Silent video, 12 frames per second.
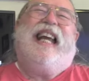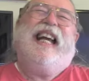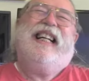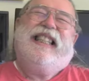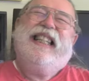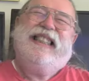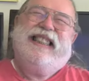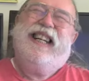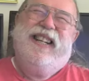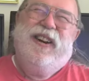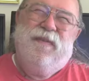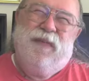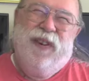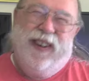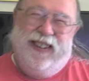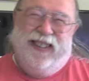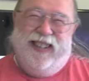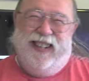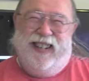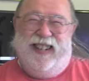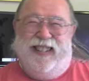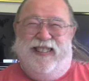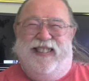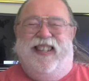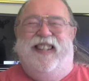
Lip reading: yeah, he's down in Portland now.